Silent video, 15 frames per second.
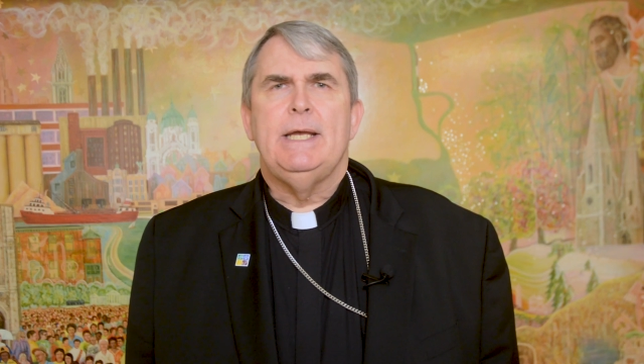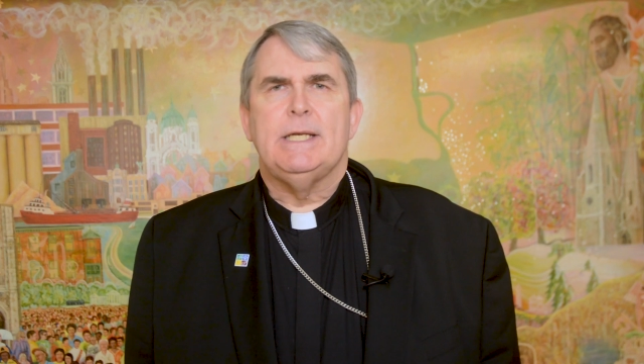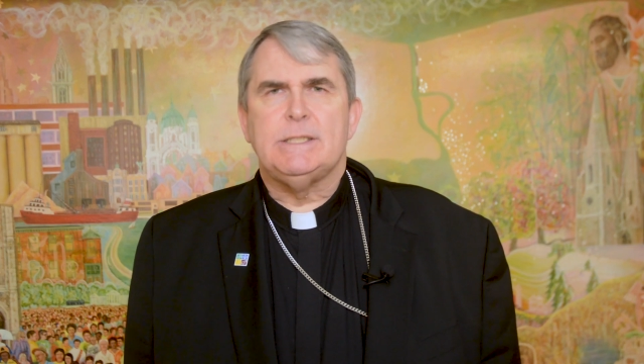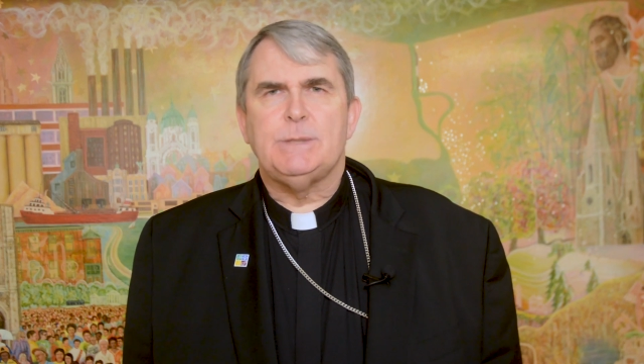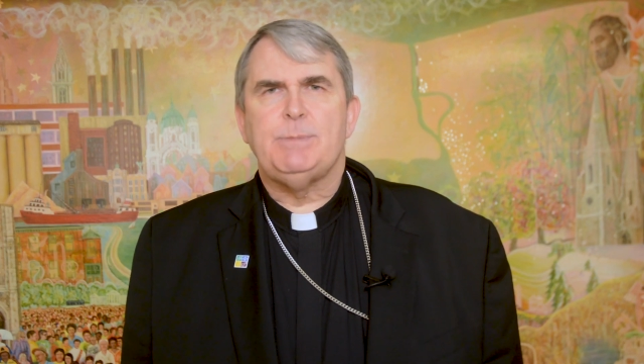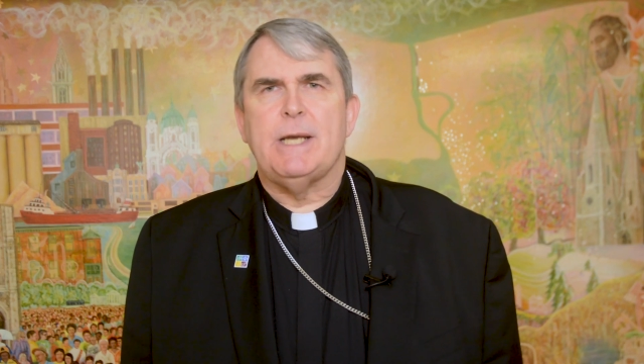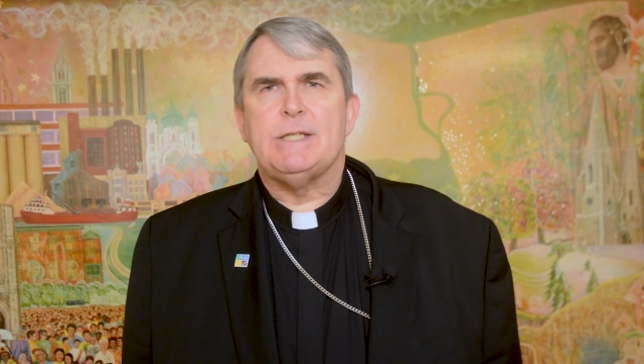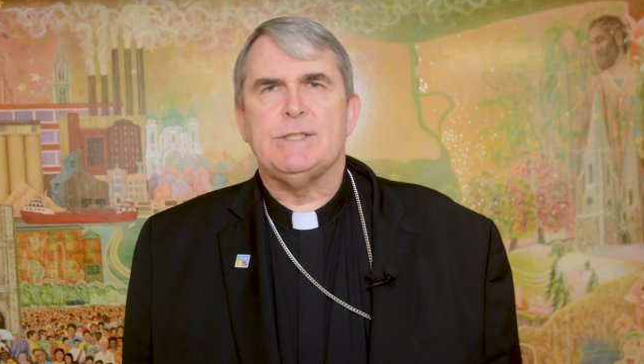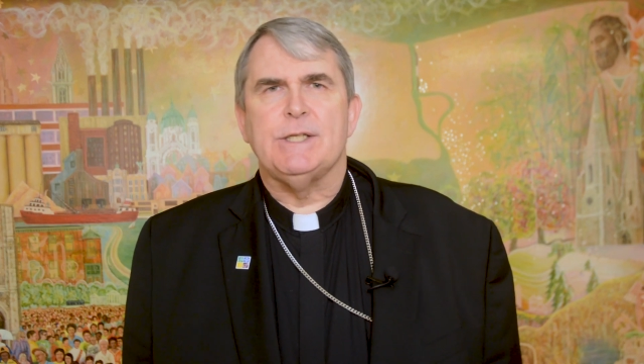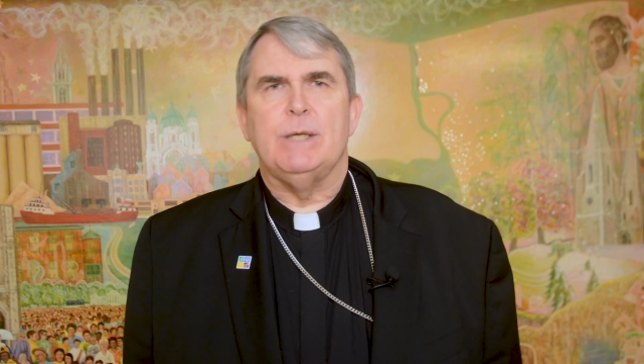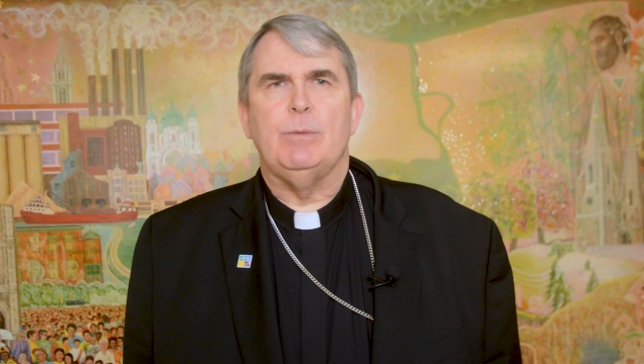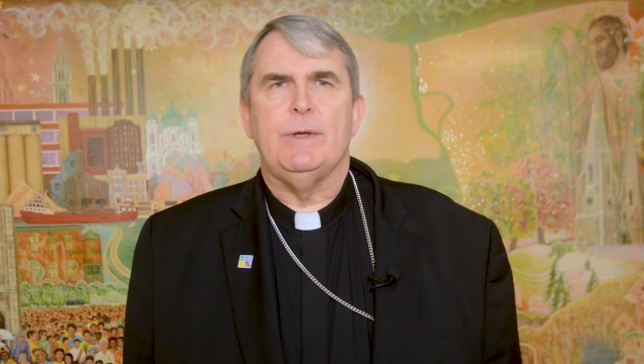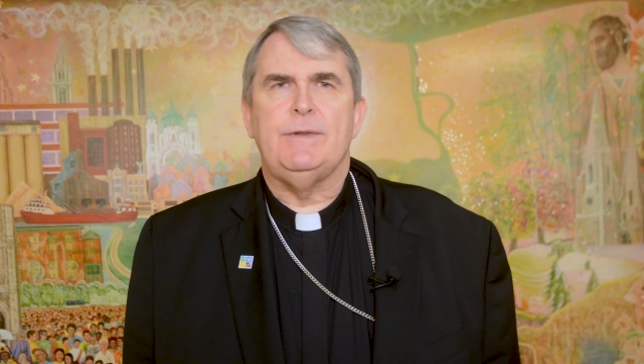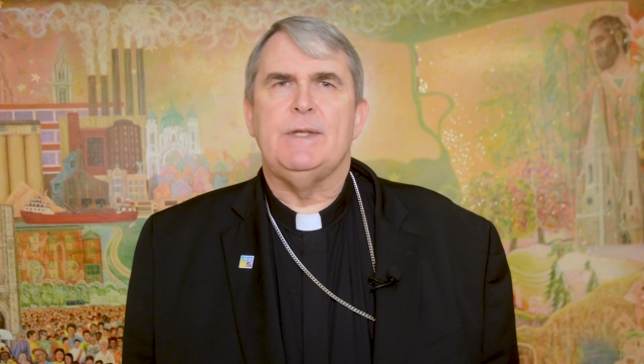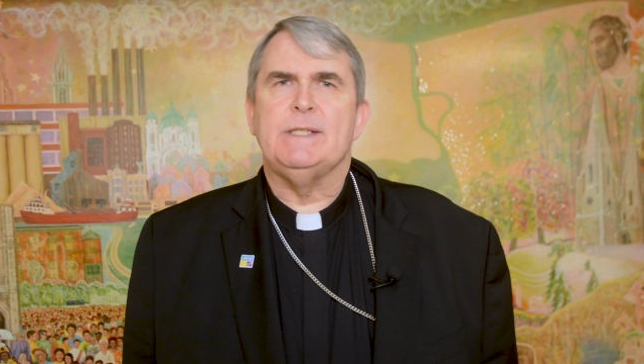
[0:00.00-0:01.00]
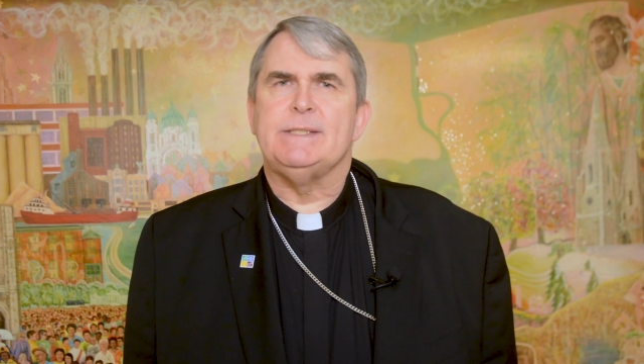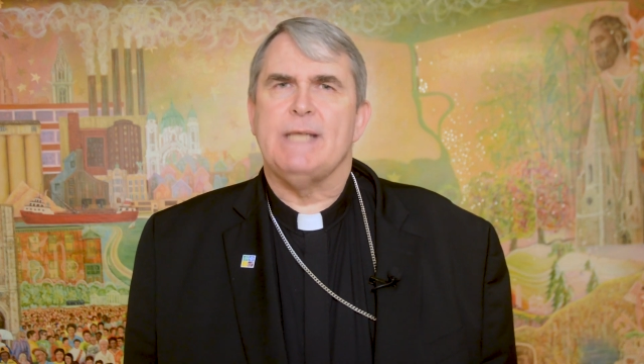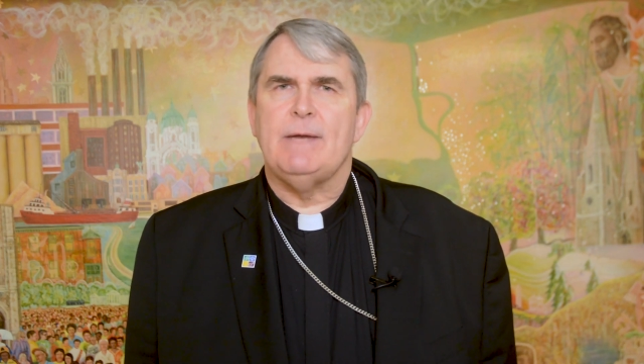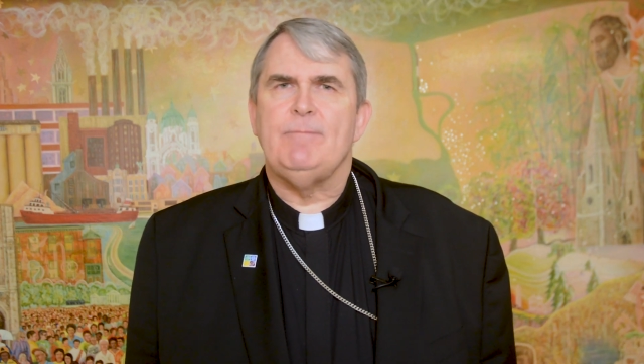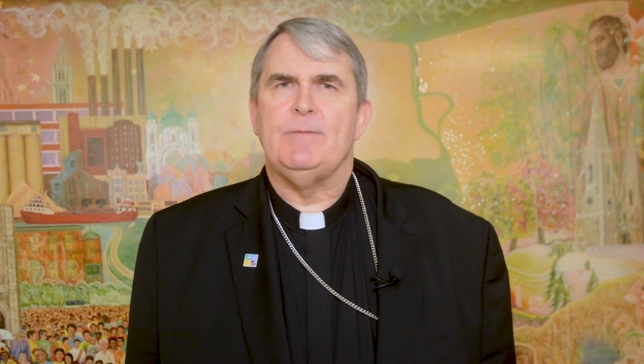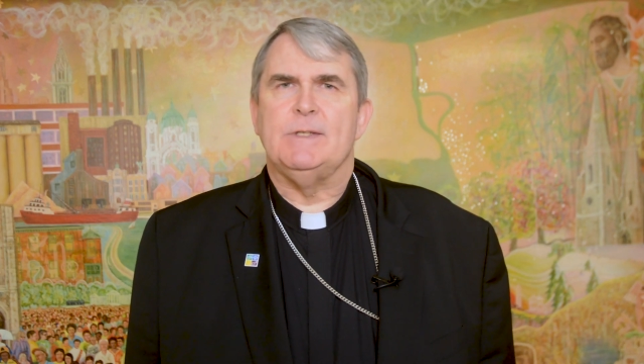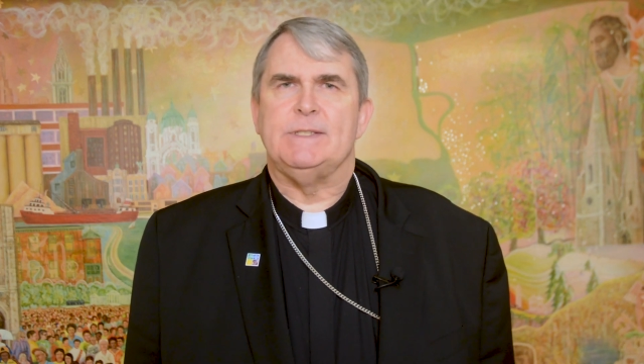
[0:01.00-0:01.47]
especially with this
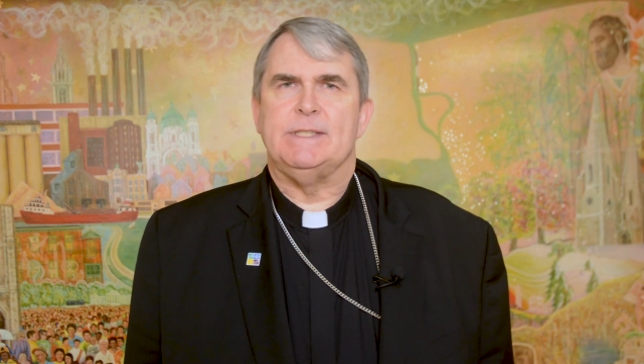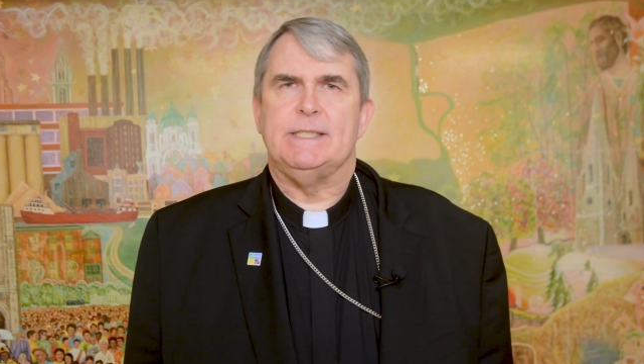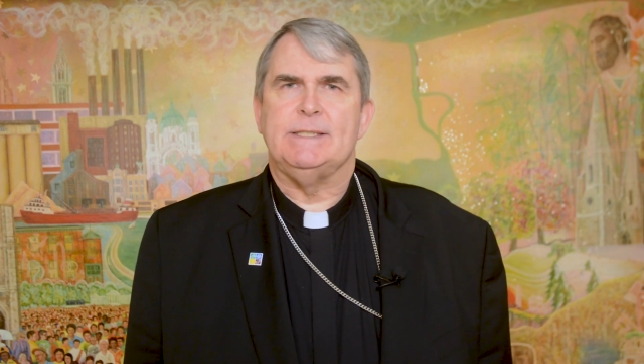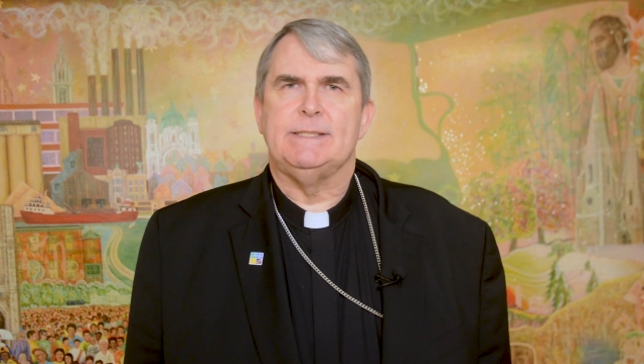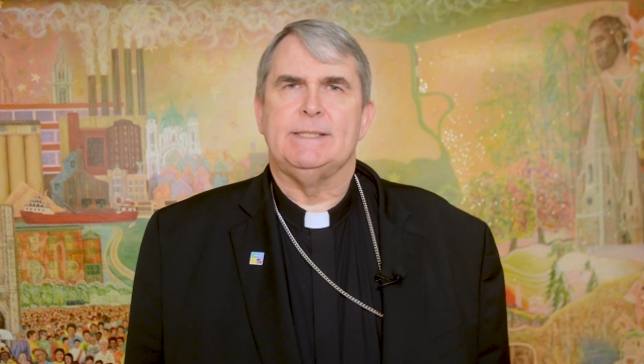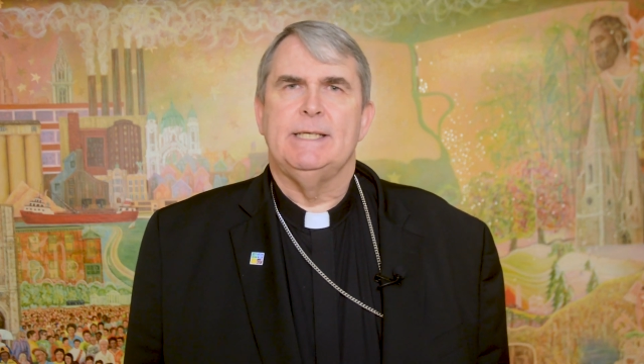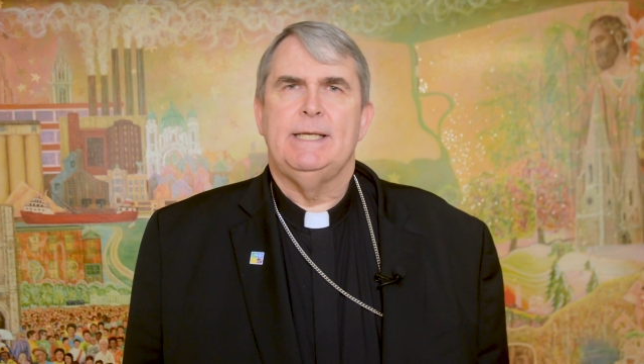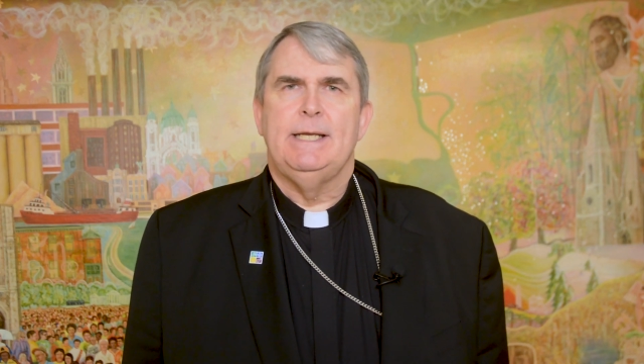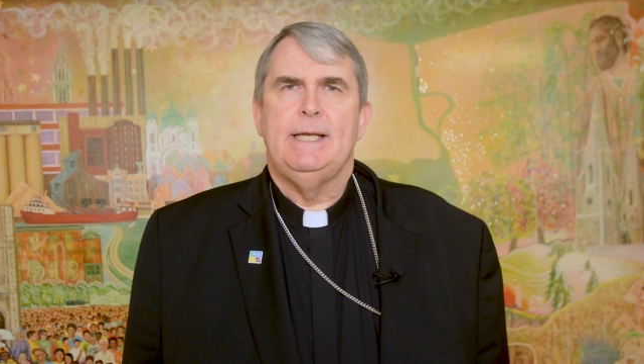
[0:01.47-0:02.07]
emphasis,